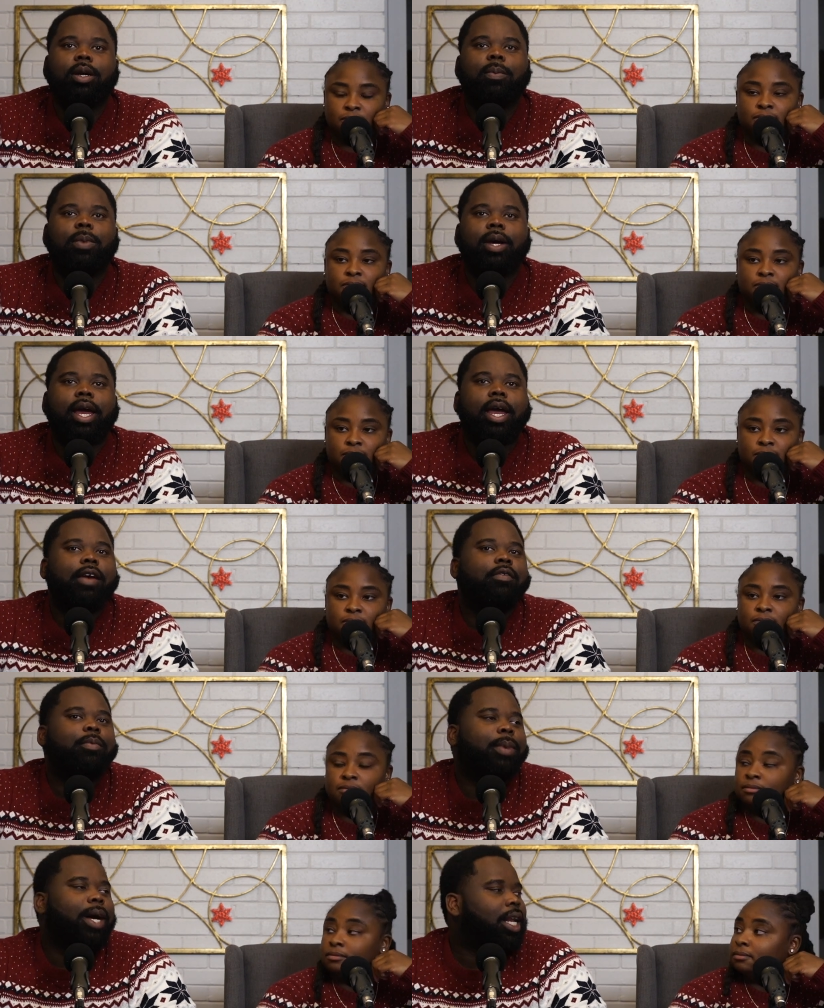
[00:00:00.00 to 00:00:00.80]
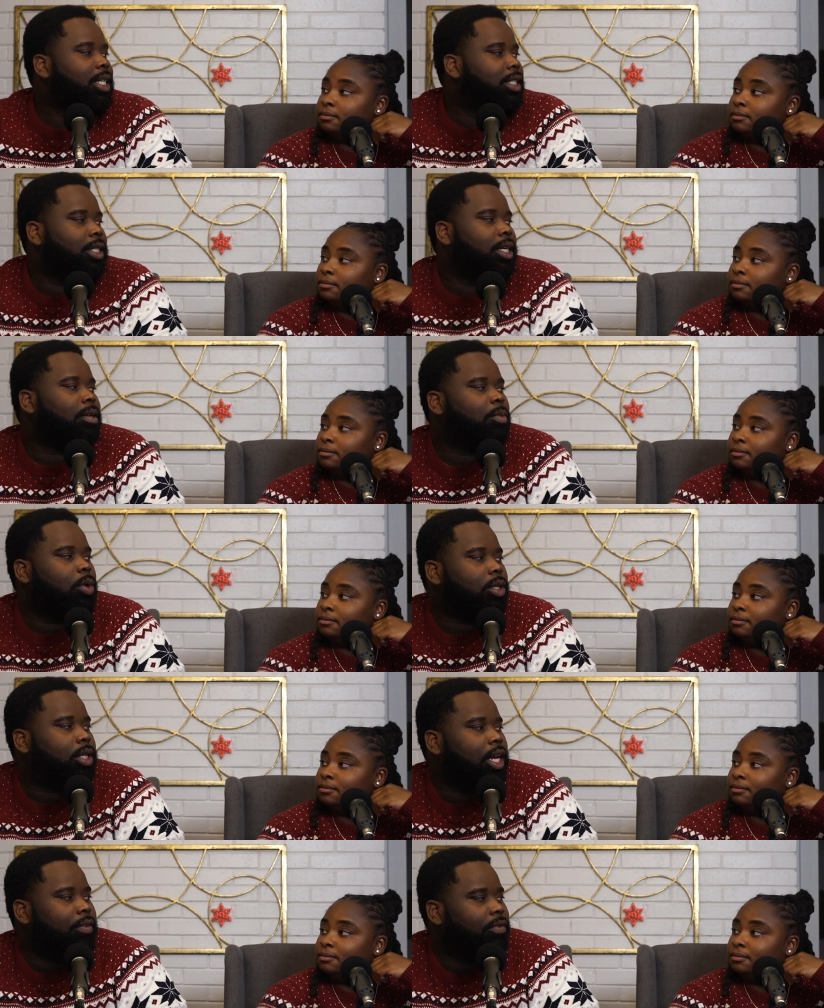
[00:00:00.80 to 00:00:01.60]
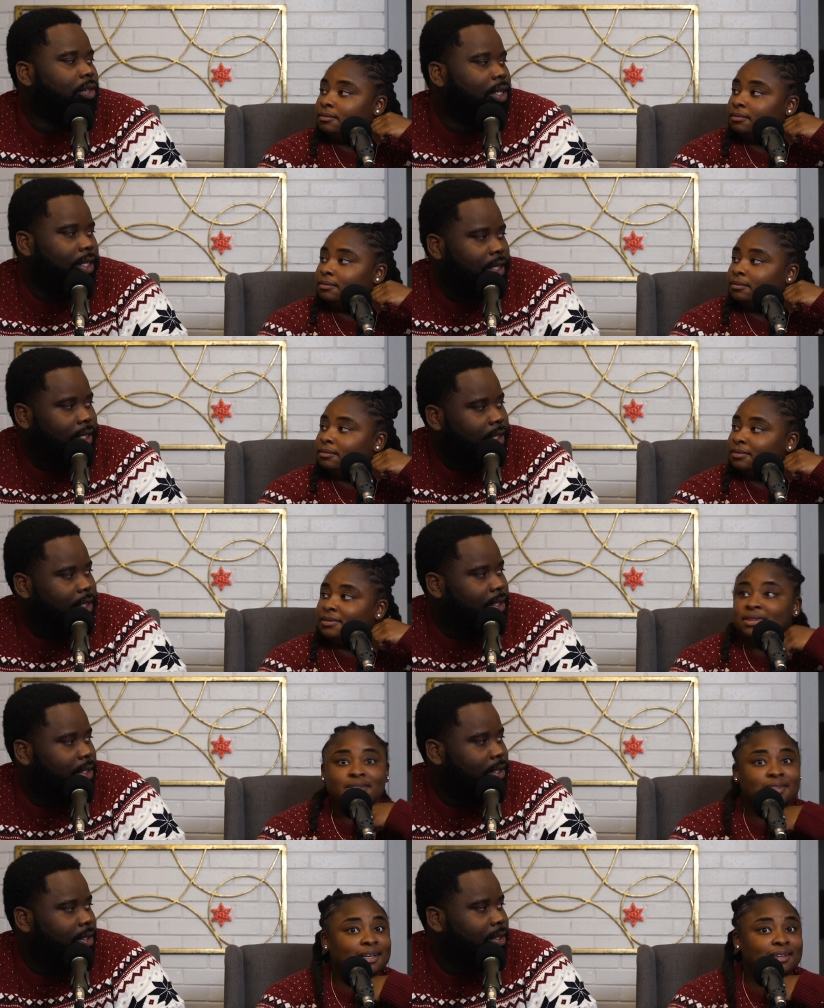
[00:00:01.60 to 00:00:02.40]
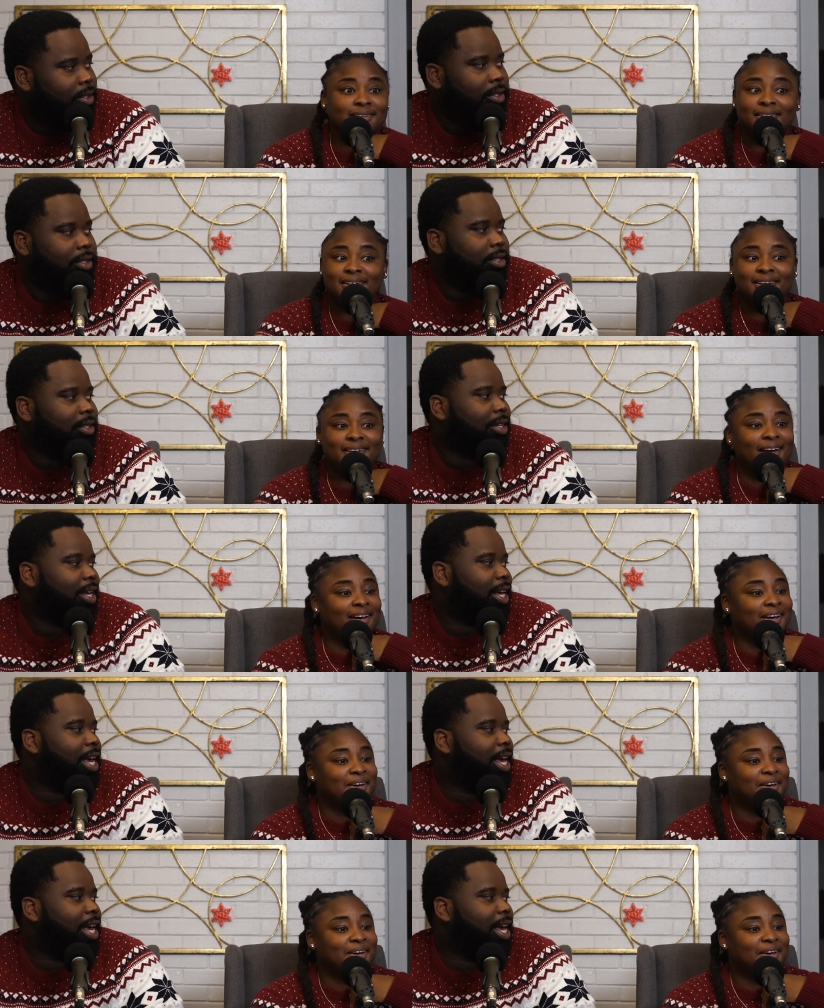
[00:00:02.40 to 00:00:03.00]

Speaker 1: But everybody seemed more thankful than us. They did. Like